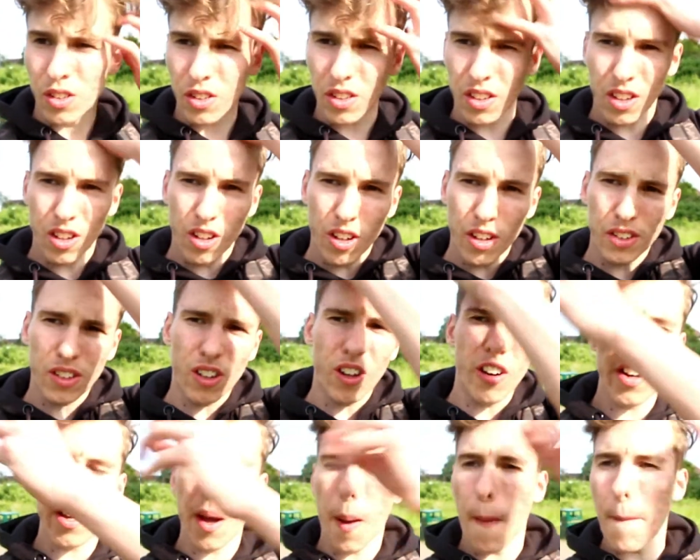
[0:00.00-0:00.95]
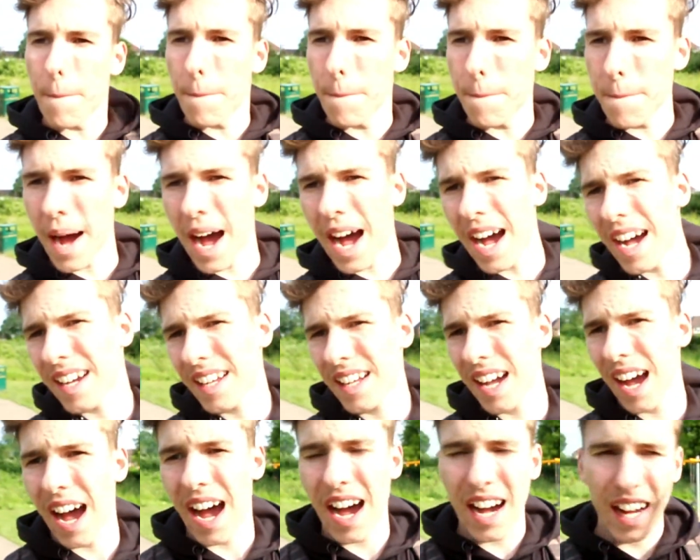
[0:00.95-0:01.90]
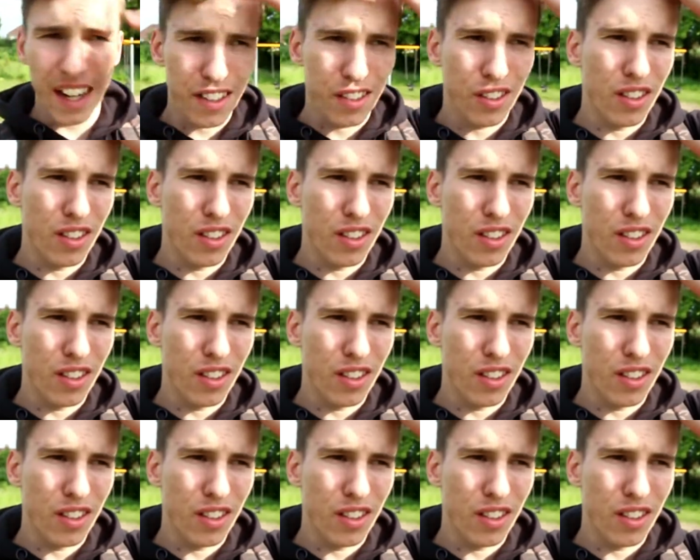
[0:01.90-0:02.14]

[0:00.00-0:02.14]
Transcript: So guys, I am back at